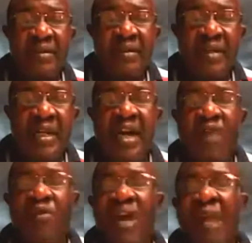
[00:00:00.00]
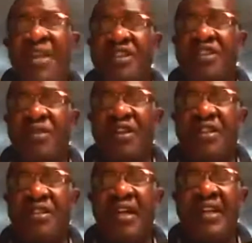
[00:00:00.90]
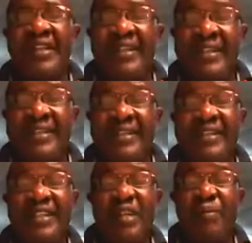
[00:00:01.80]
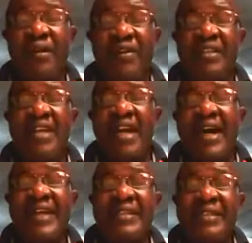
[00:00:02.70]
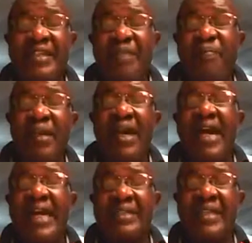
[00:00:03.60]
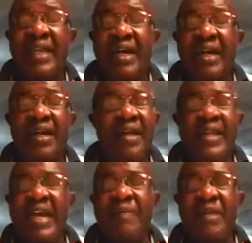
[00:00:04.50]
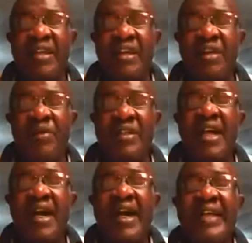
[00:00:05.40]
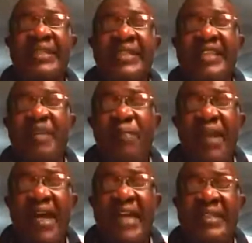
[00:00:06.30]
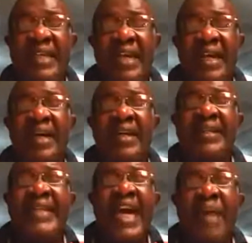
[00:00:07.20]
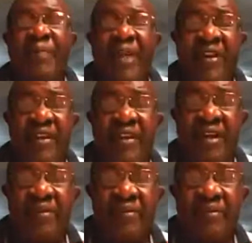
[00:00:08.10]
Now, why am I sharing all these testimonies? This simple thing, as simple as they are making headways. As simple as they are breaking the ground.